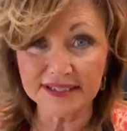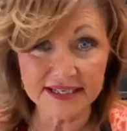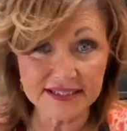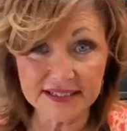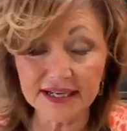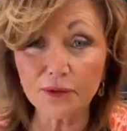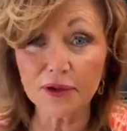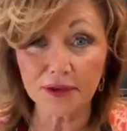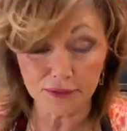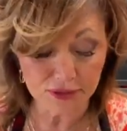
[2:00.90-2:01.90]
seasoned it
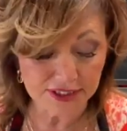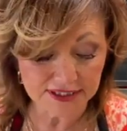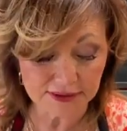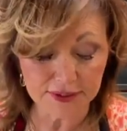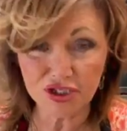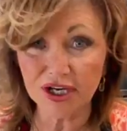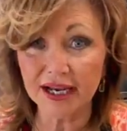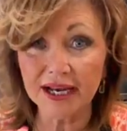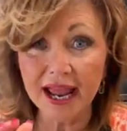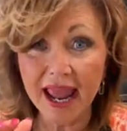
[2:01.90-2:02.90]
with a rotisserie
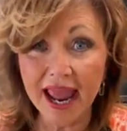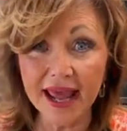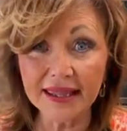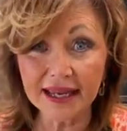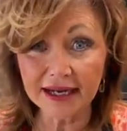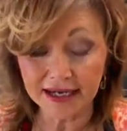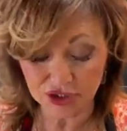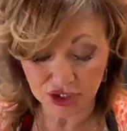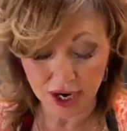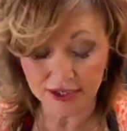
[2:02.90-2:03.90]
chicken, and then
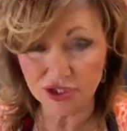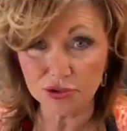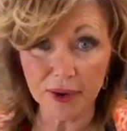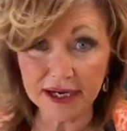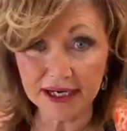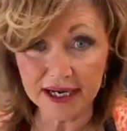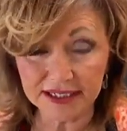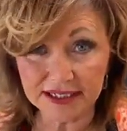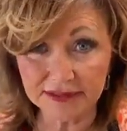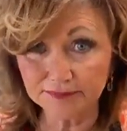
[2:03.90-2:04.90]
I shredded
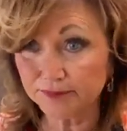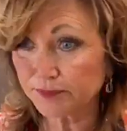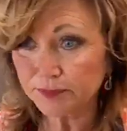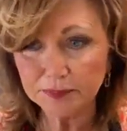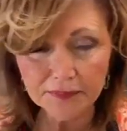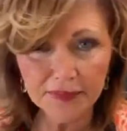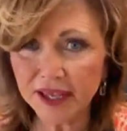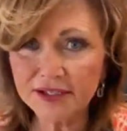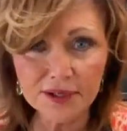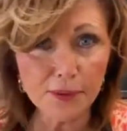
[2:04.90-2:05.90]
it,
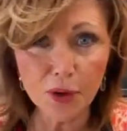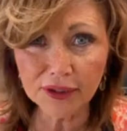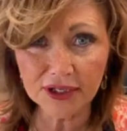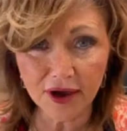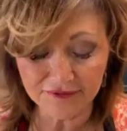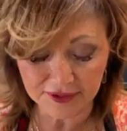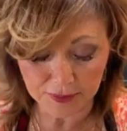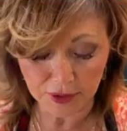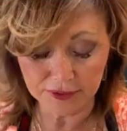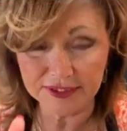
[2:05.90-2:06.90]
so pulled it off the
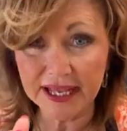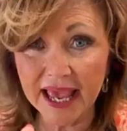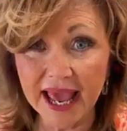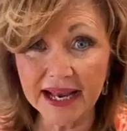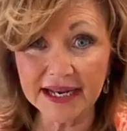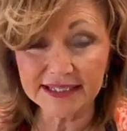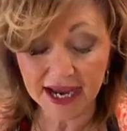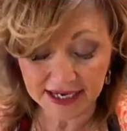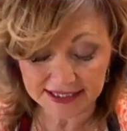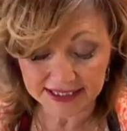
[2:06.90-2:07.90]
bones, and I
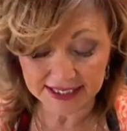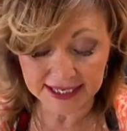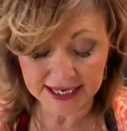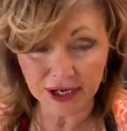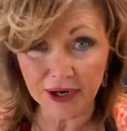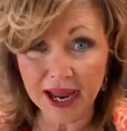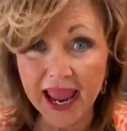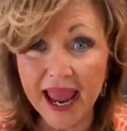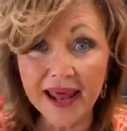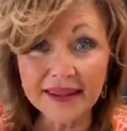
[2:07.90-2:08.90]
tucked it in here.
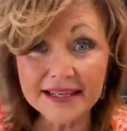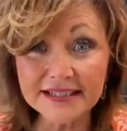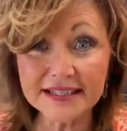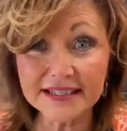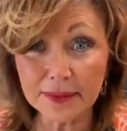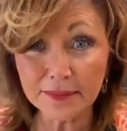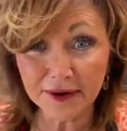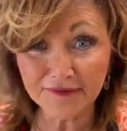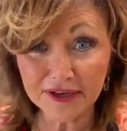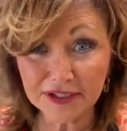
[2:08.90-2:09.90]
And this is a
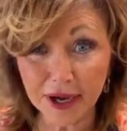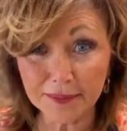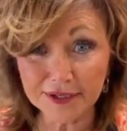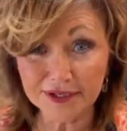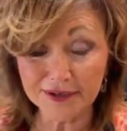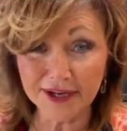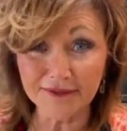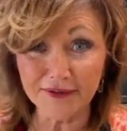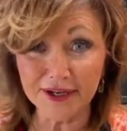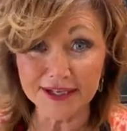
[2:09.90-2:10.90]
perfect
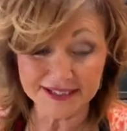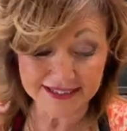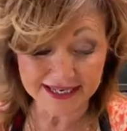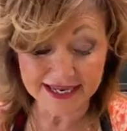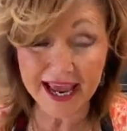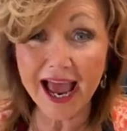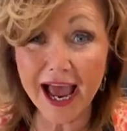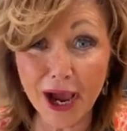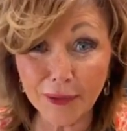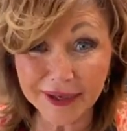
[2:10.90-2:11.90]
opportunity for you to see
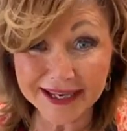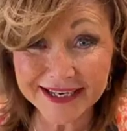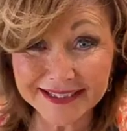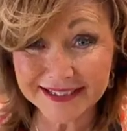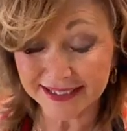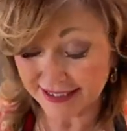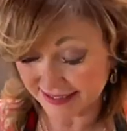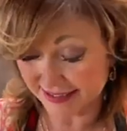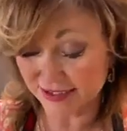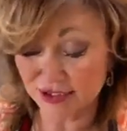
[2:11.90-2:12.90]
how easy
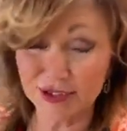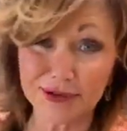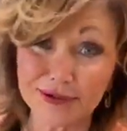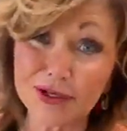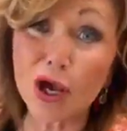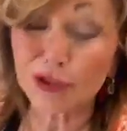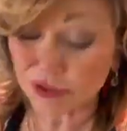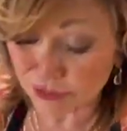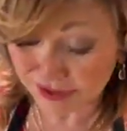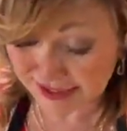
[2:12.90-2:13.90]
this is to use.
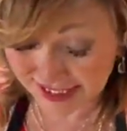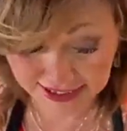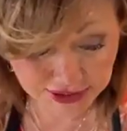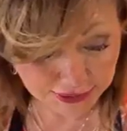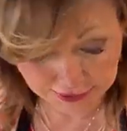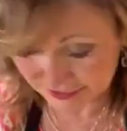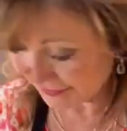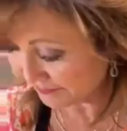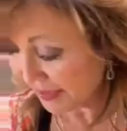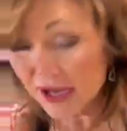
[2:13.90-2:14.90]
So stay
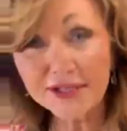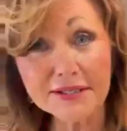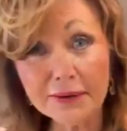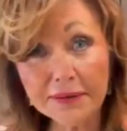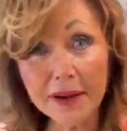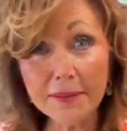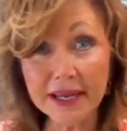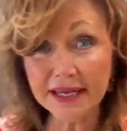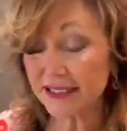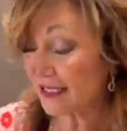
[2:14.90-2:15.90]
tuned. So what am I
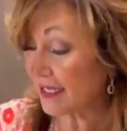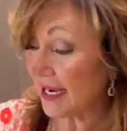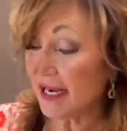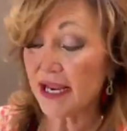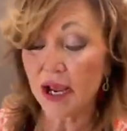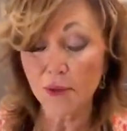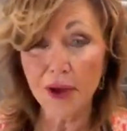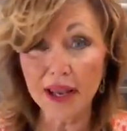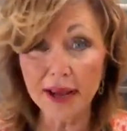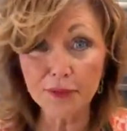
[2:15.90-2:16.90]
making today?
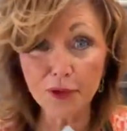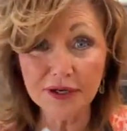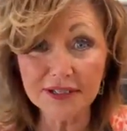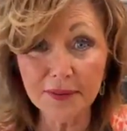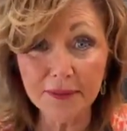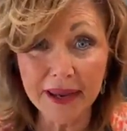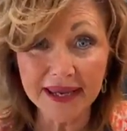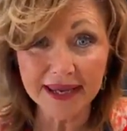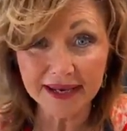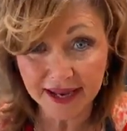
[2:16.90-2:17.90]
Well, I'm going to be
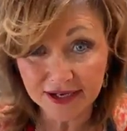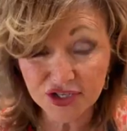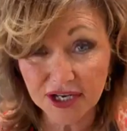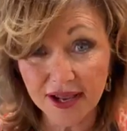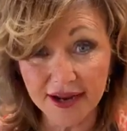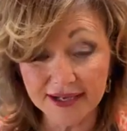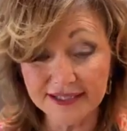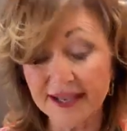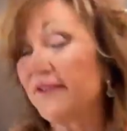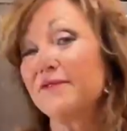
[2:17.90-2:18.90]
making
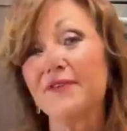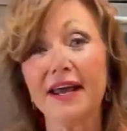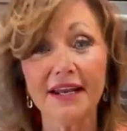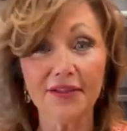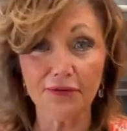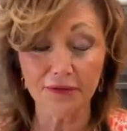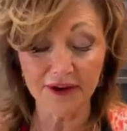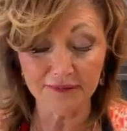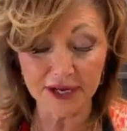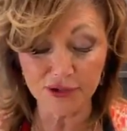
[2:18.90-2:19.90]
enchiladas. I've invited
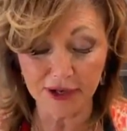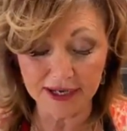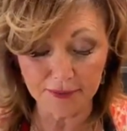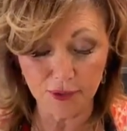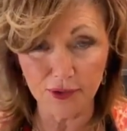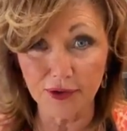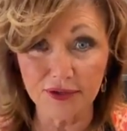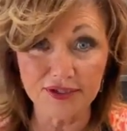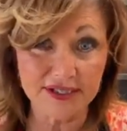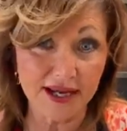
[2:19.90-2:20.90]
3 of my Dragon Boat
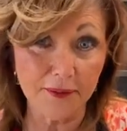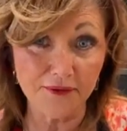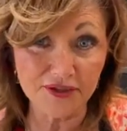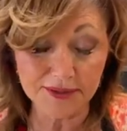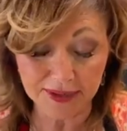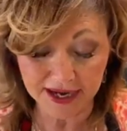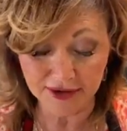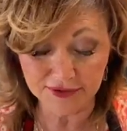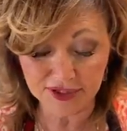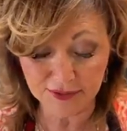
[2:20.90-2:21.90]
girls to come over to my
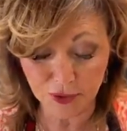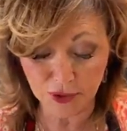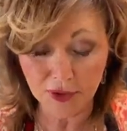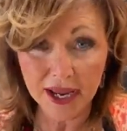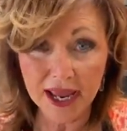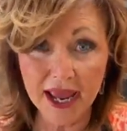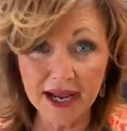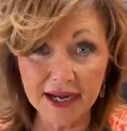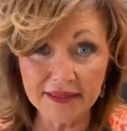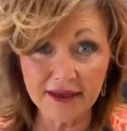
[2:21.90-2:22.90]
house tomorrow,
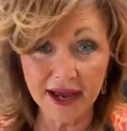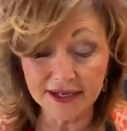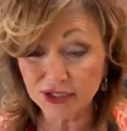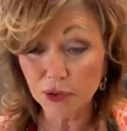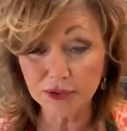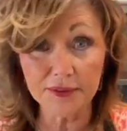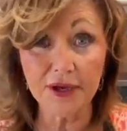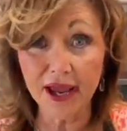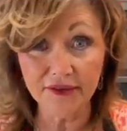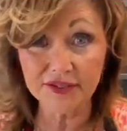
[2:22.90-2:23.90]
and I told
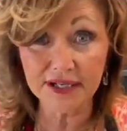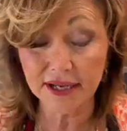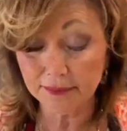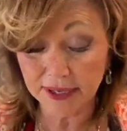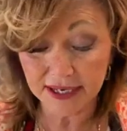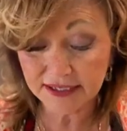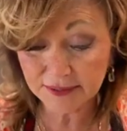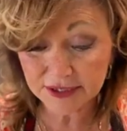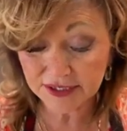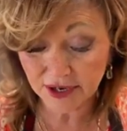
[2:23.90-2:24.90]
them, you have to come. My
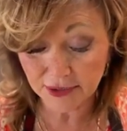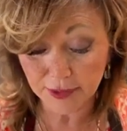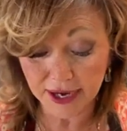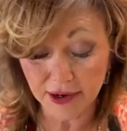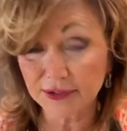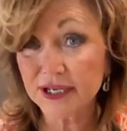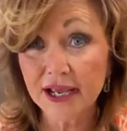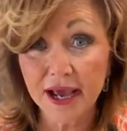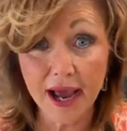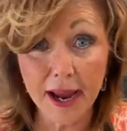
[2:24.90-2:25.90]
husband's not around.